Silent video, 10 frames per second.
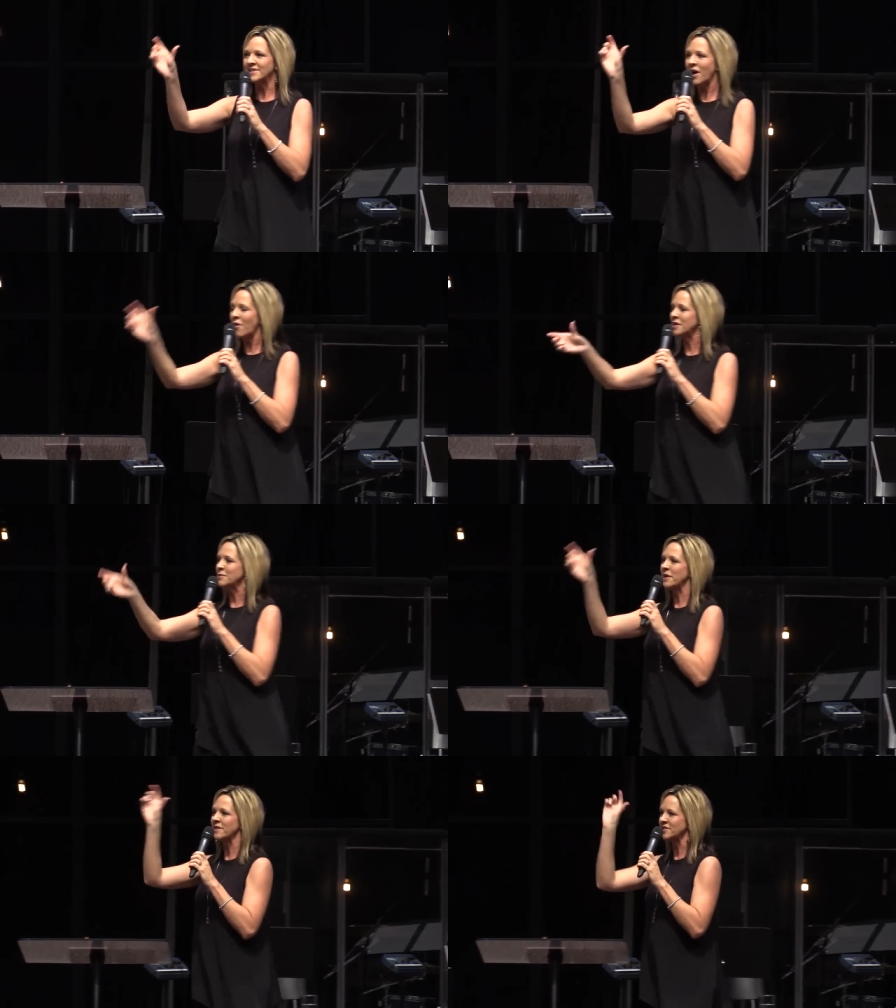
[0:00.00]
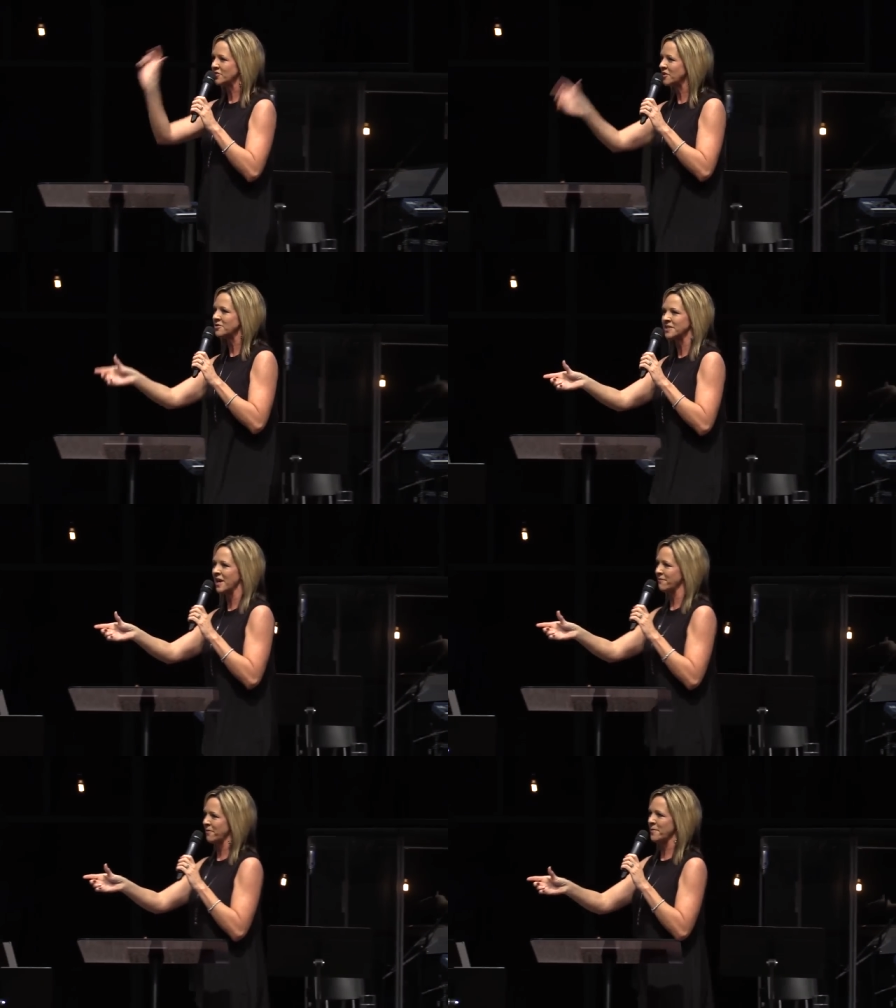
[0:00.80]
has always been the struggle
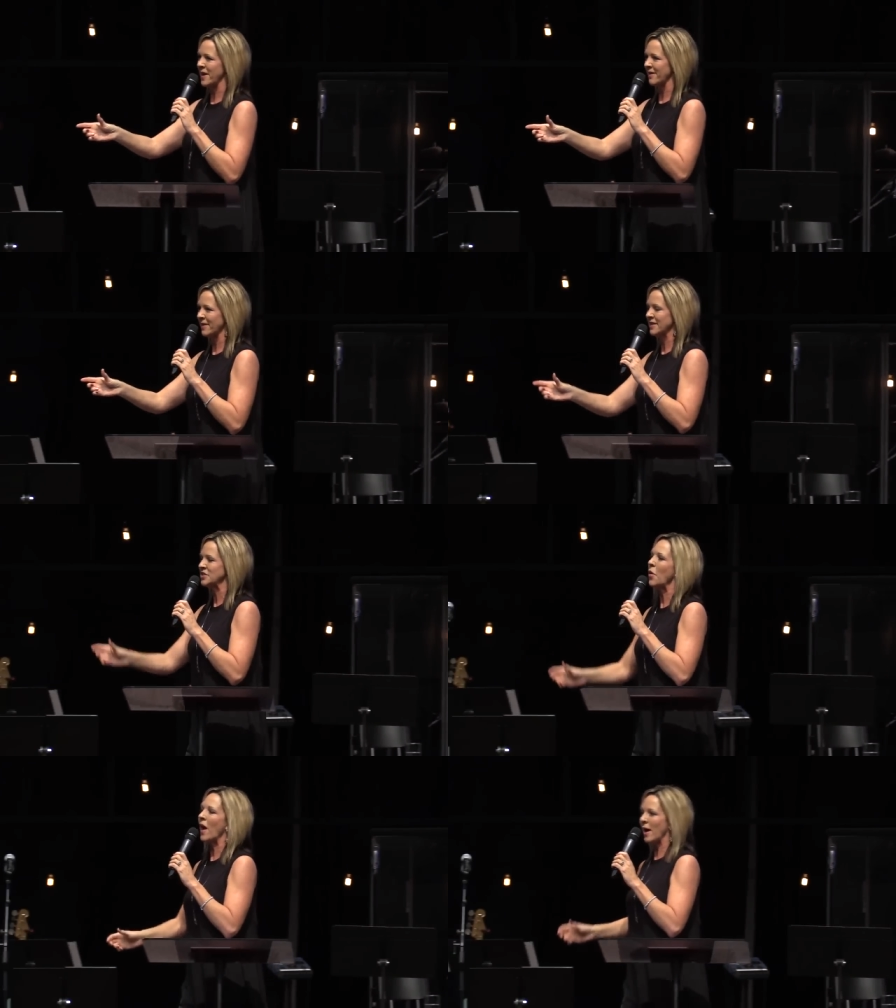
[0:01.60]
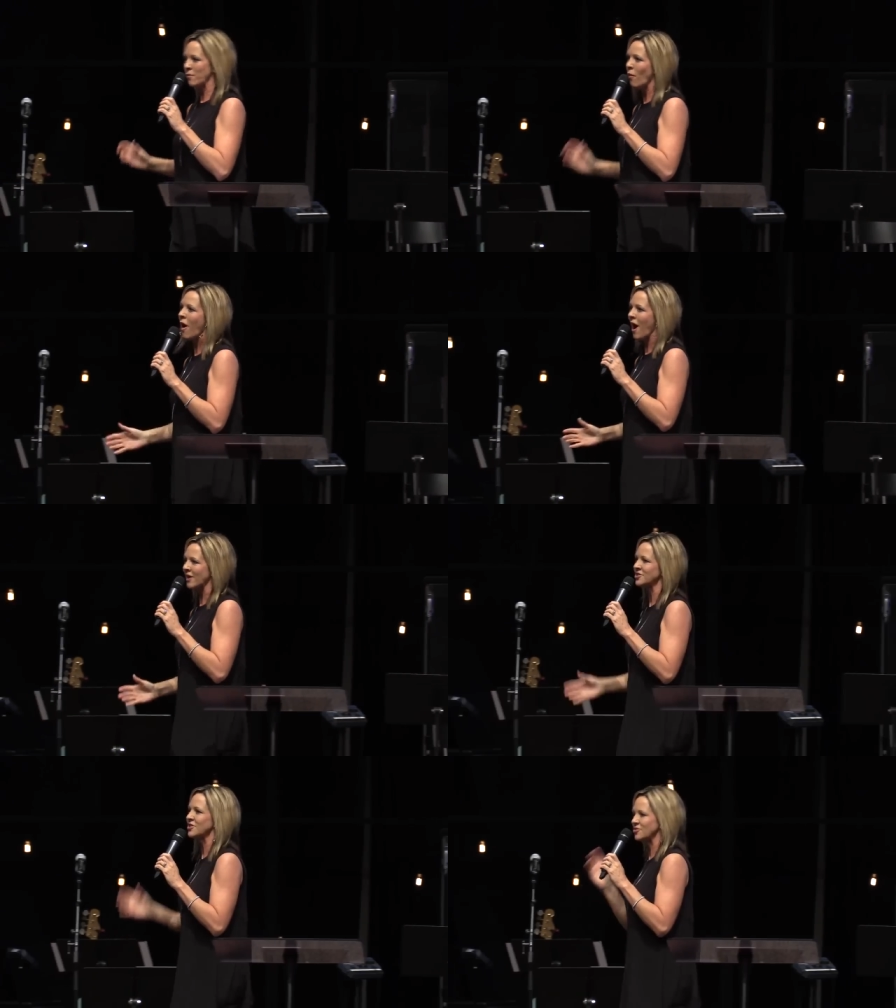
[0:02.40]
time for me. So I
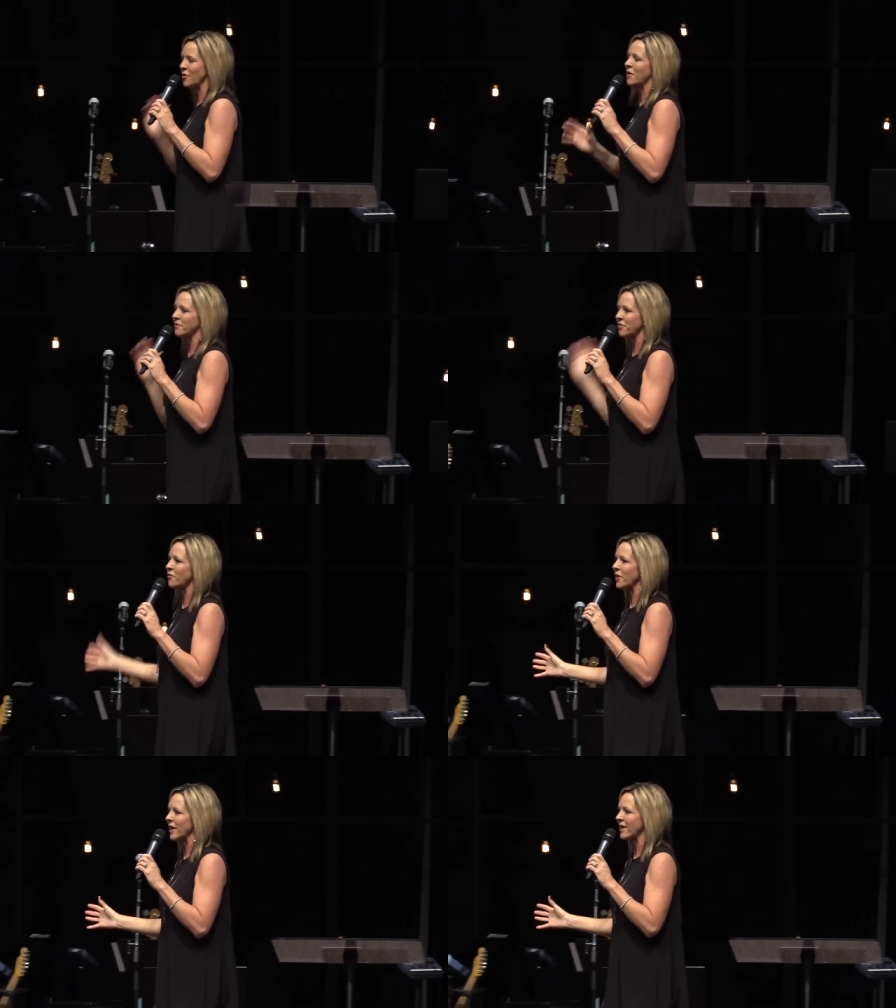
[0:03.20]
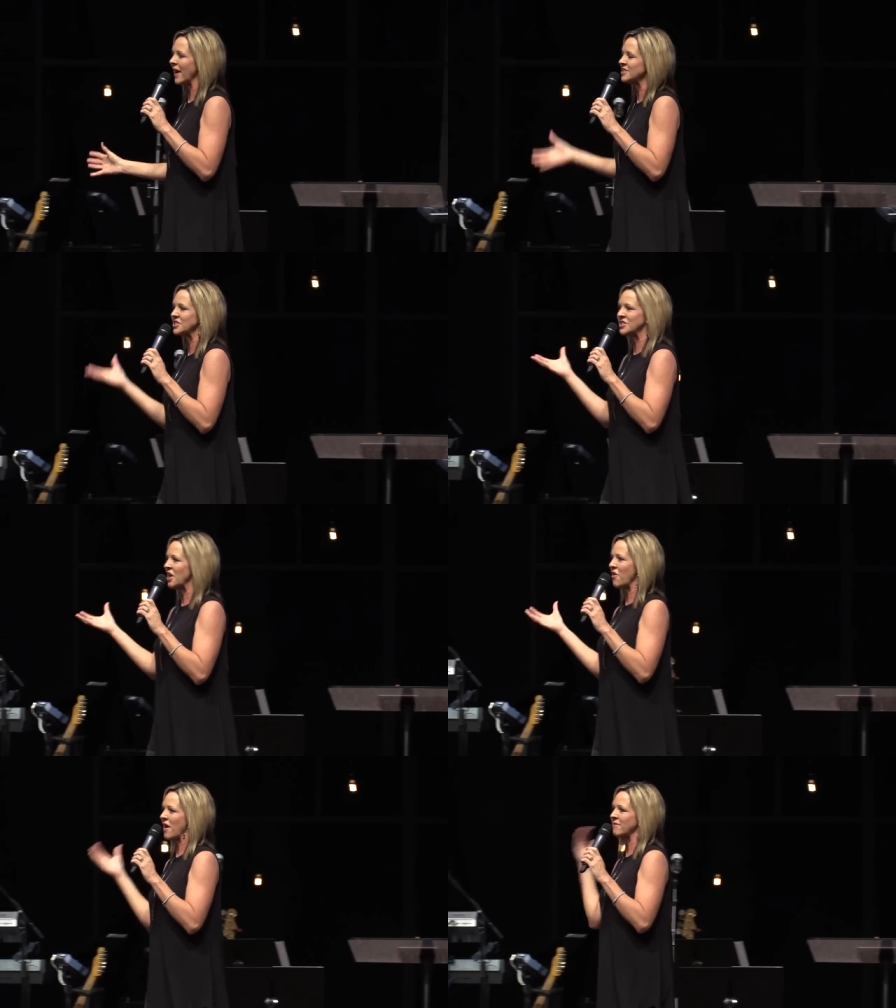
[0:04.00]
watch 12 to 3. I just
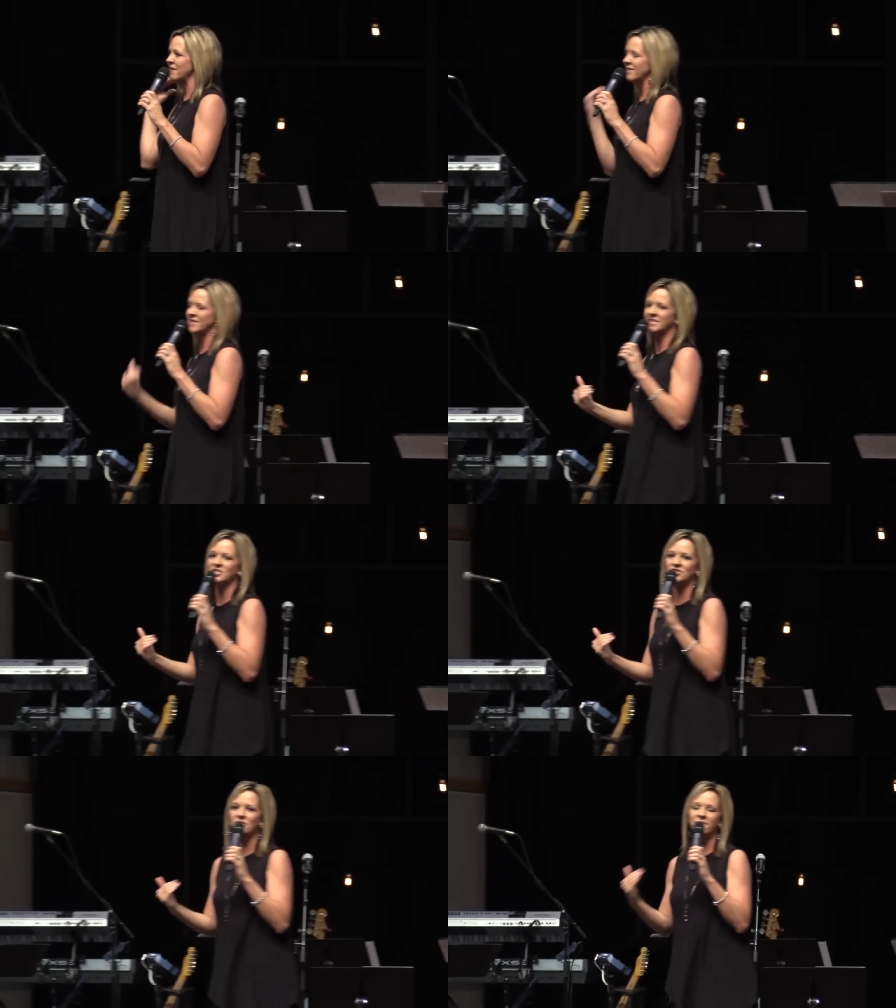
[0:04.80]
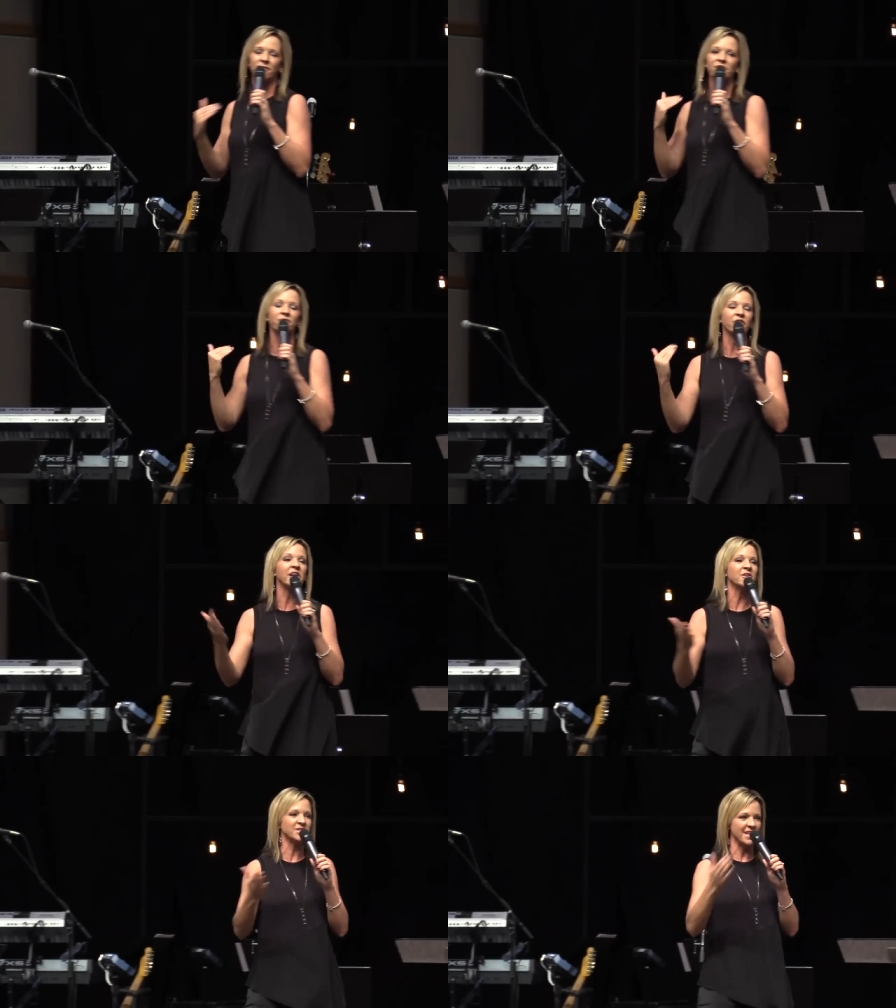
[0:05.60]
know. I've done this for, for
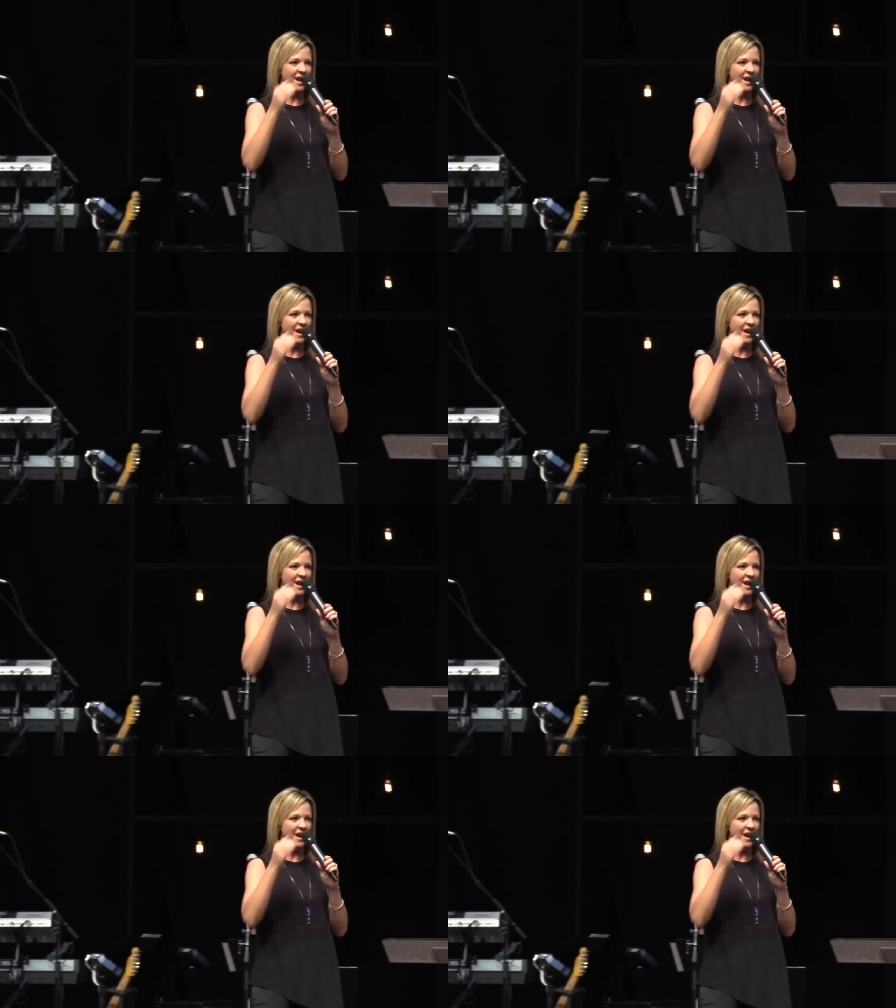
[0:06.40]
years